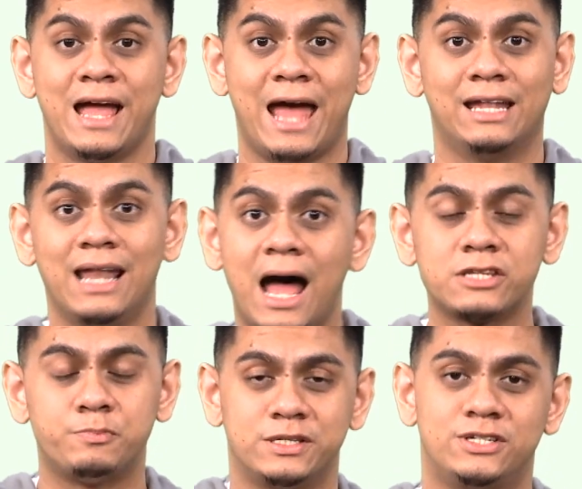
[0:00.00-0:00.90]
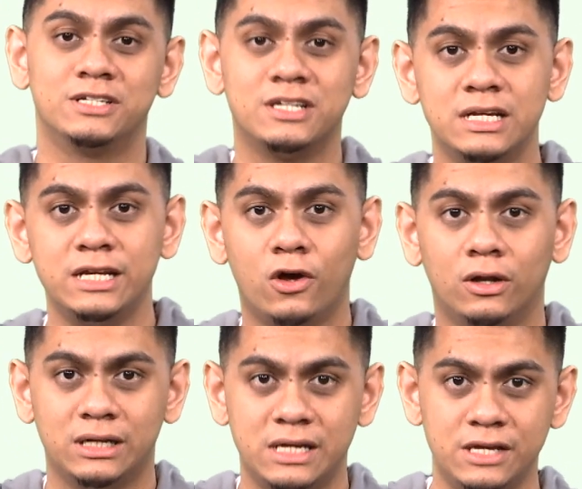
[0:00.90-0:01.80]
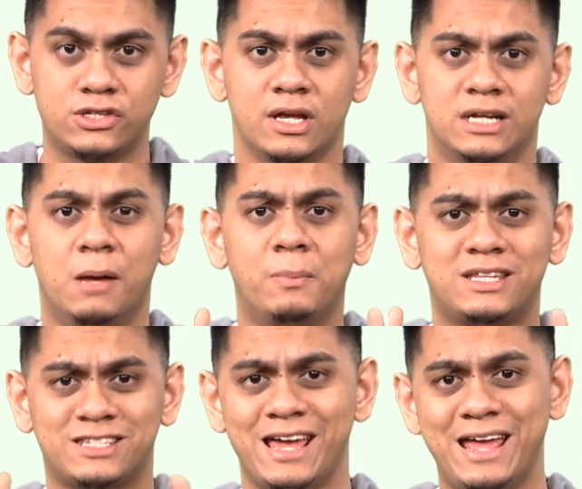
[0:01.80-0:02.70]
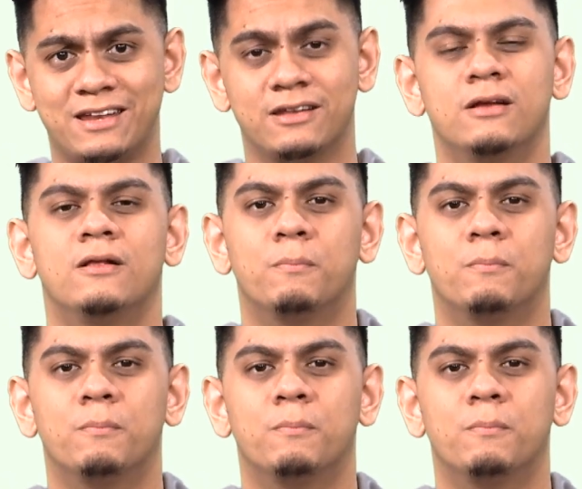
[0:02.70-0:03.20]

And last but certainly not least, number 10,